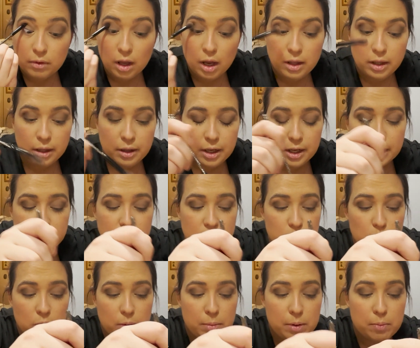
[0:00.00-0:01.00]
like, I just
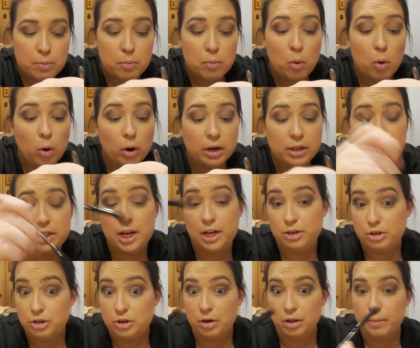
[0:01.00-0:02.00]
want to be more
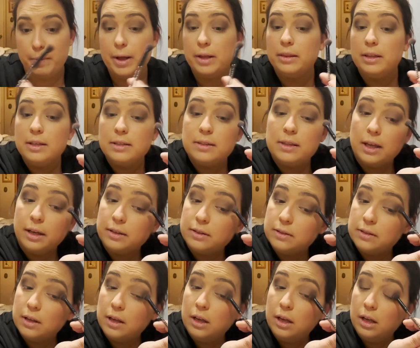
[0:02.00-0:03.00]
intentional about these things.
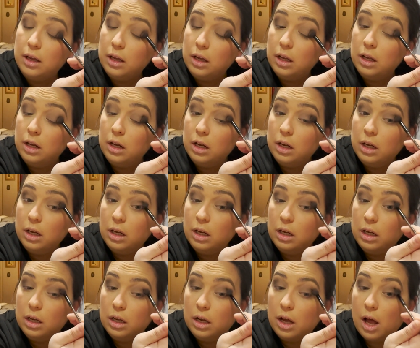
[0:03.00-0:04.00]

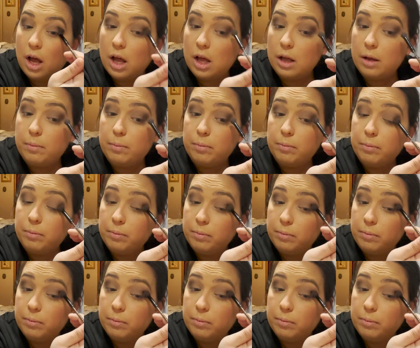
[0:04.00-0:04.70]
Um,